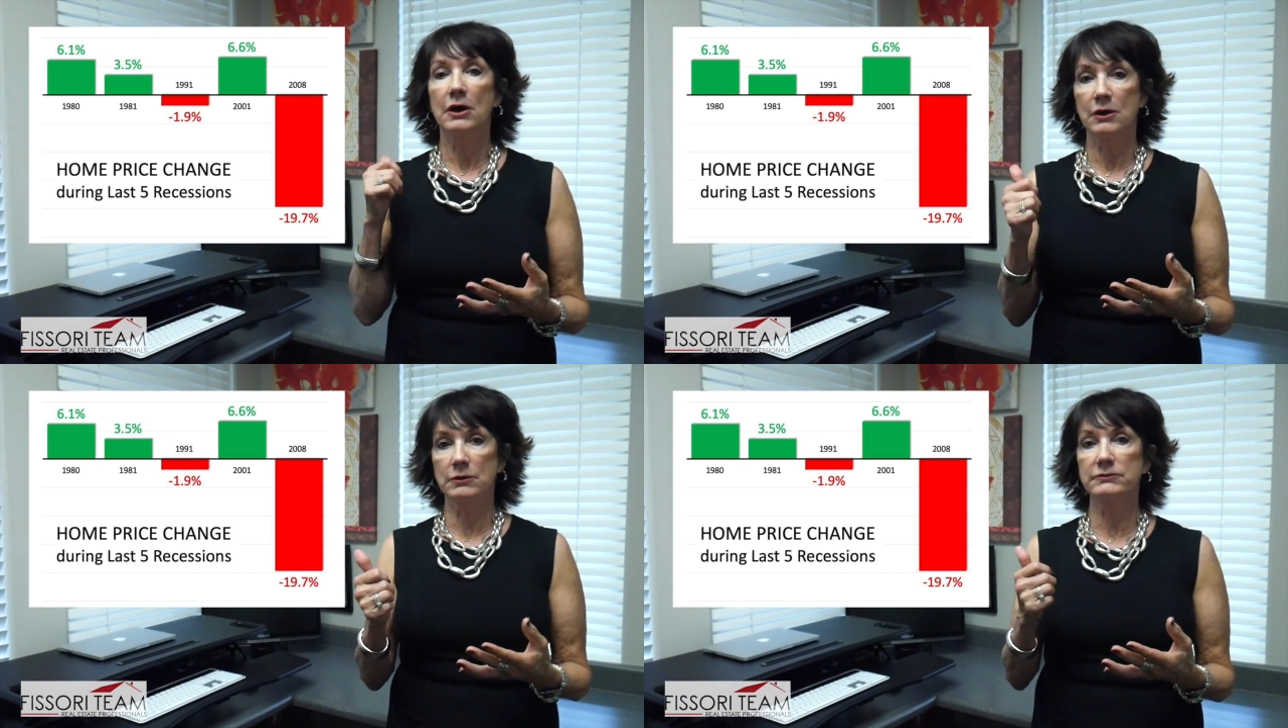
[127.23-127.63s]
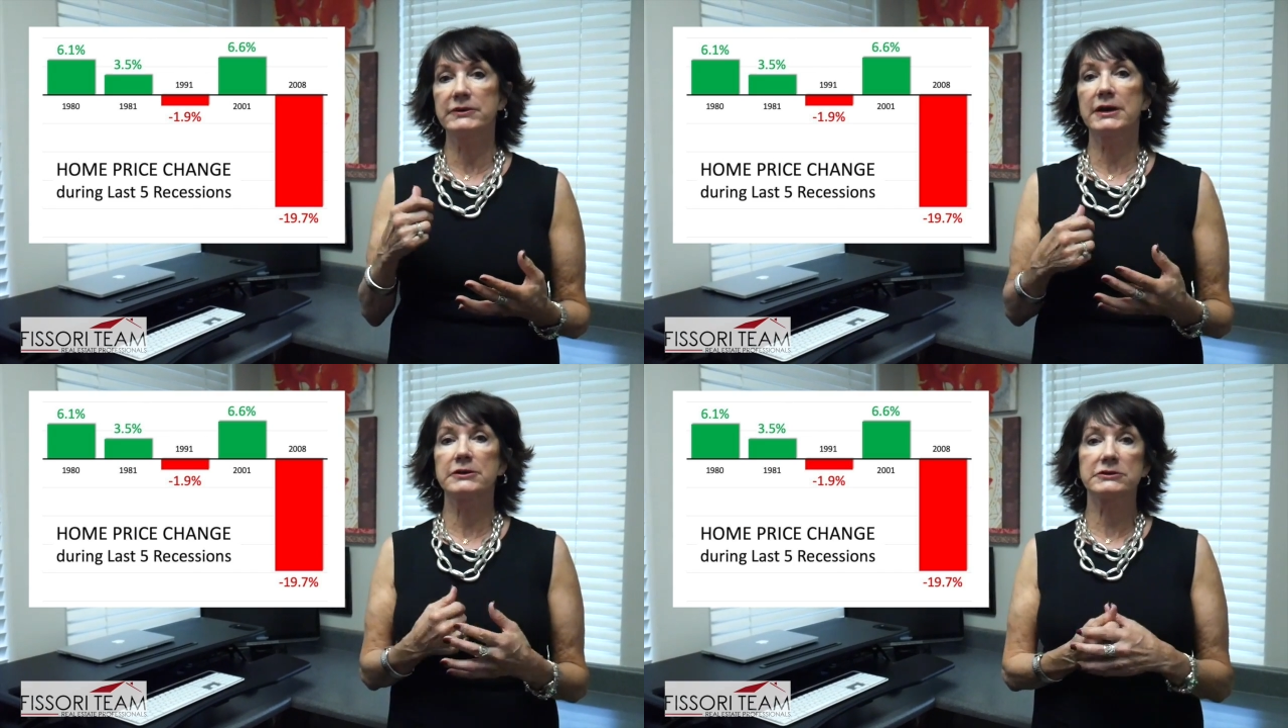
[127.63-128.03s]
home
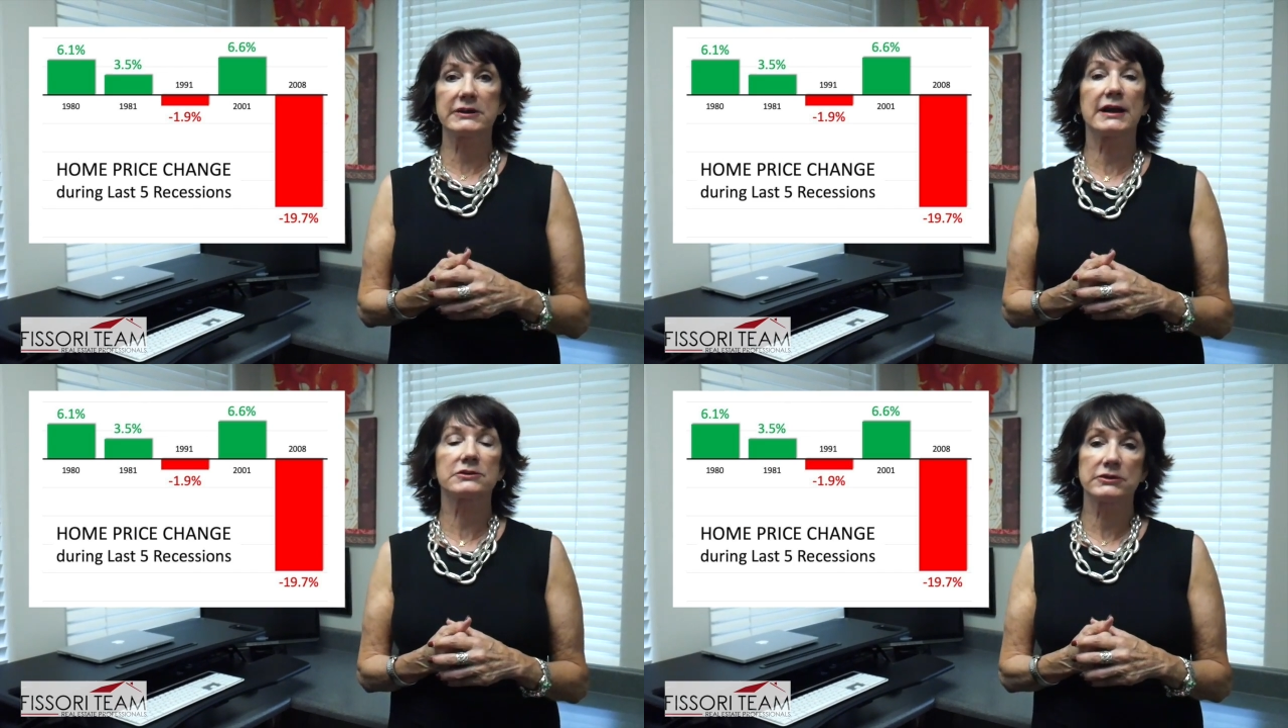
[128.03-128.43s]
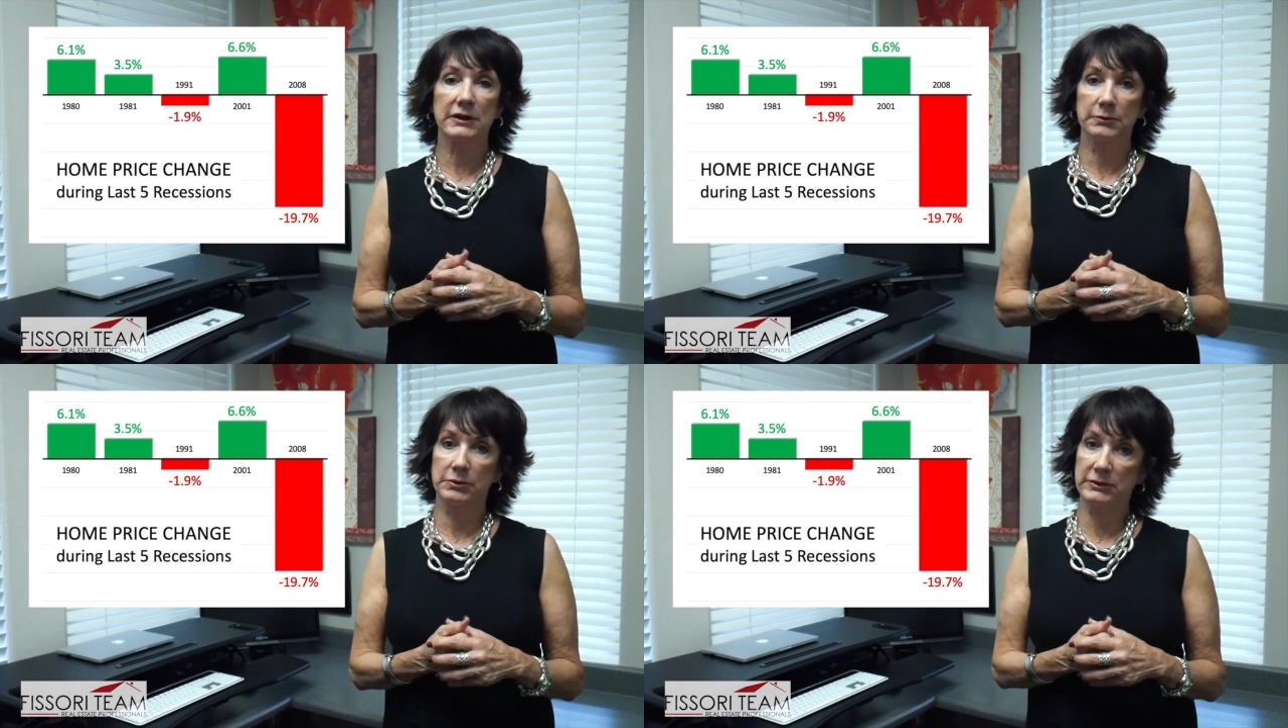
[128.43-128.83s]
values actually
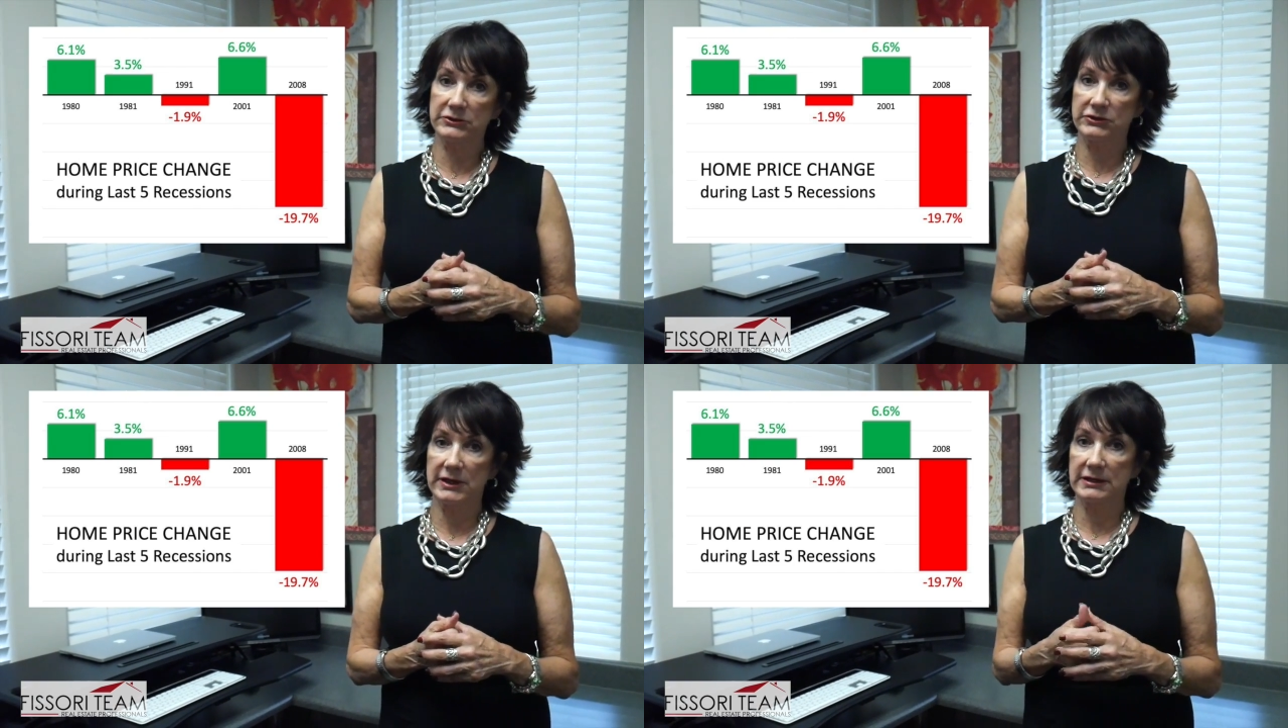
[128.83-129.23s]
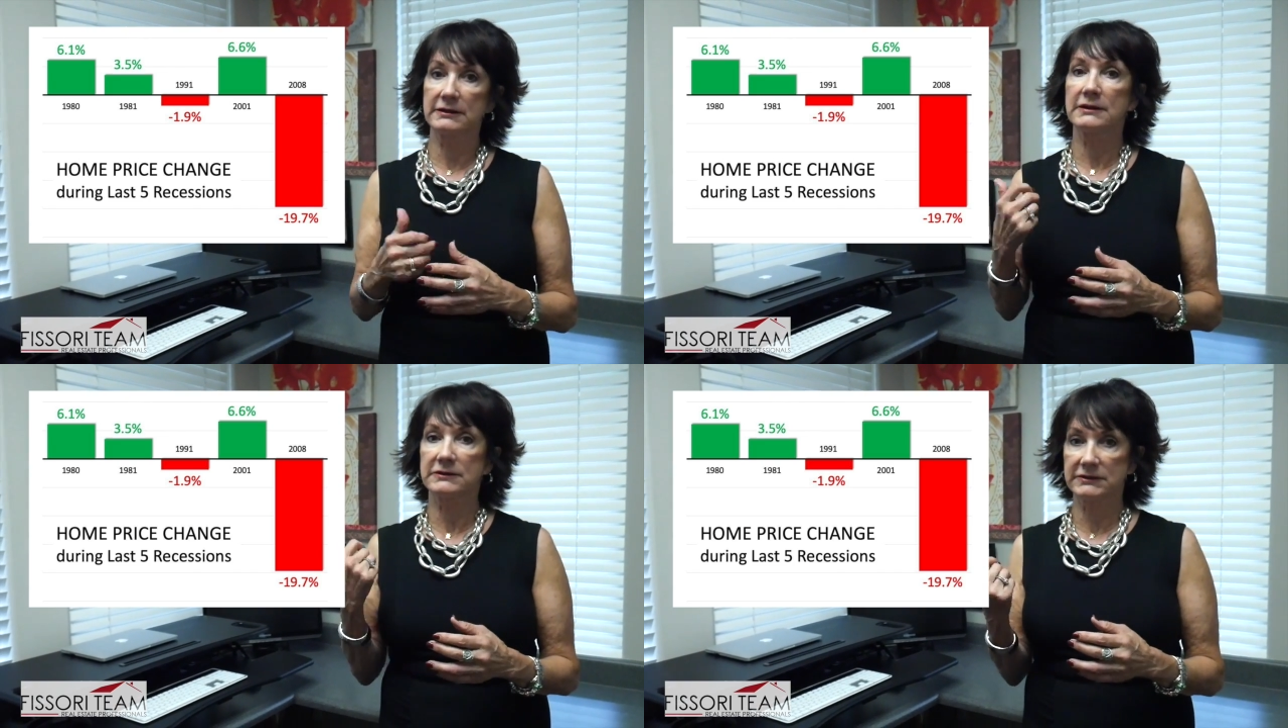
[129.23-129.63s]
appreciated
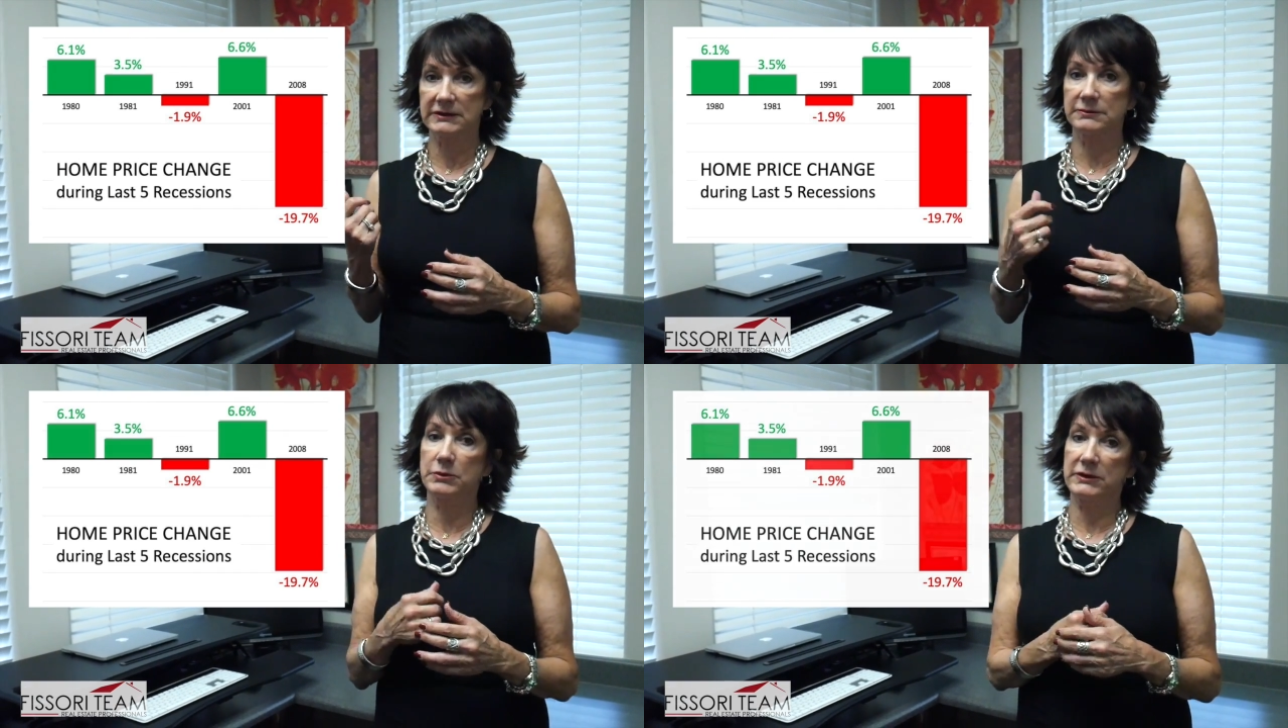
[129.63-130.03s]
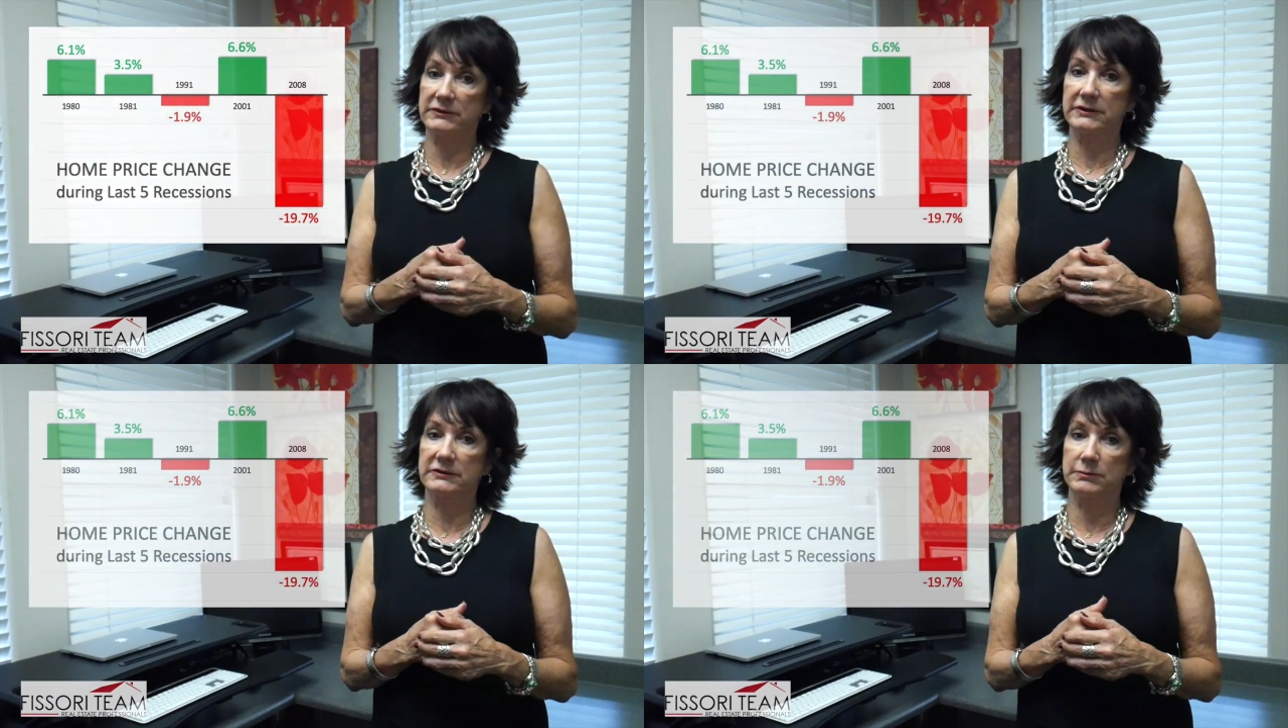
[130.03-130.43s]

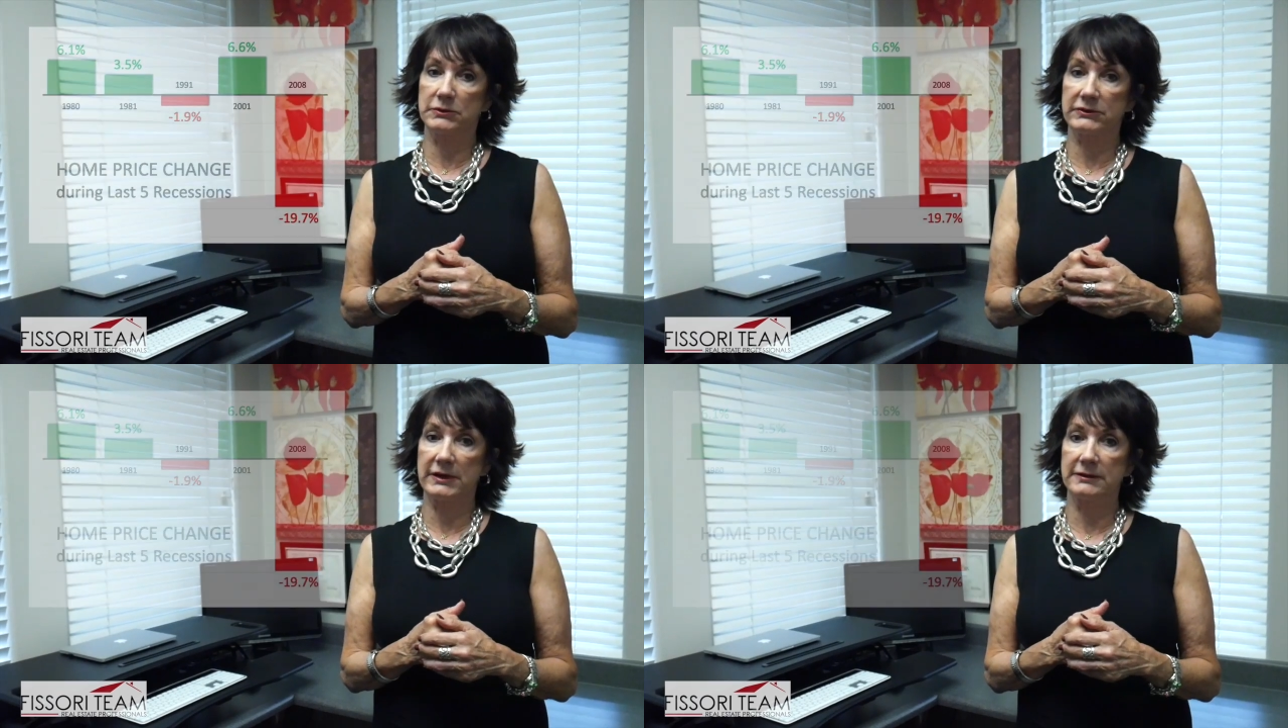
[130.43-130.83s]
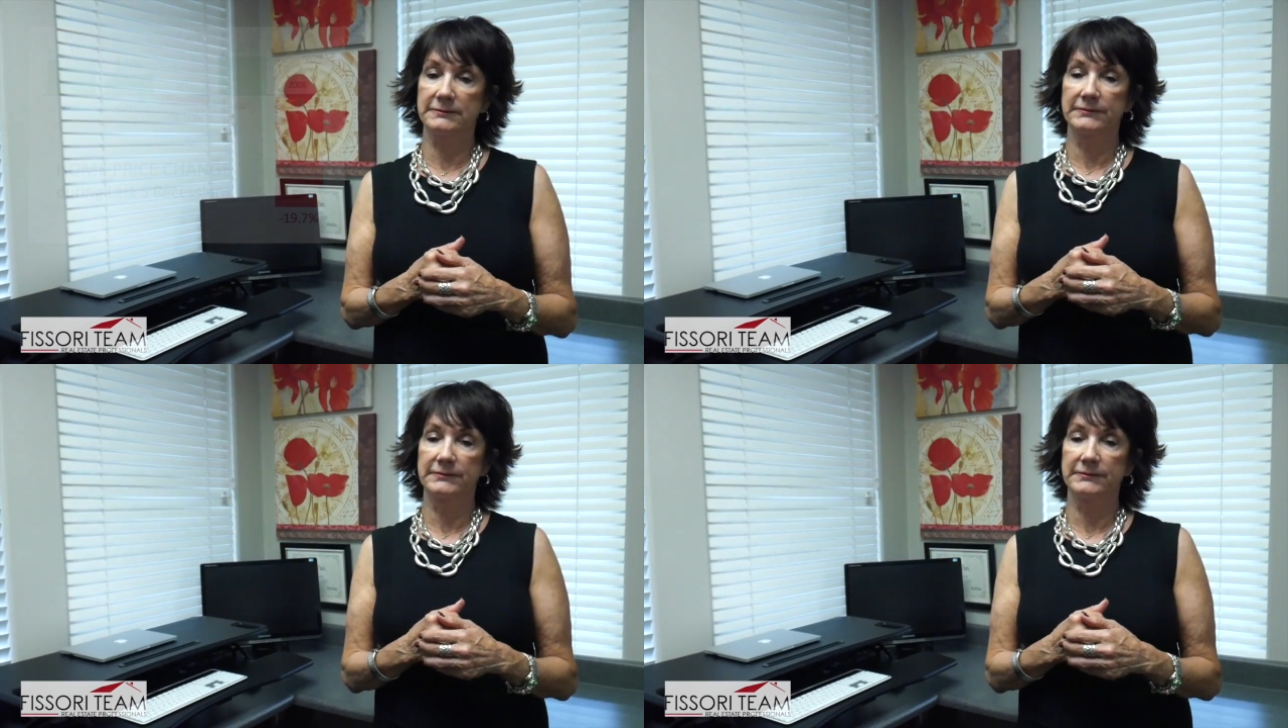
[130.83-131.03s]
6.6%.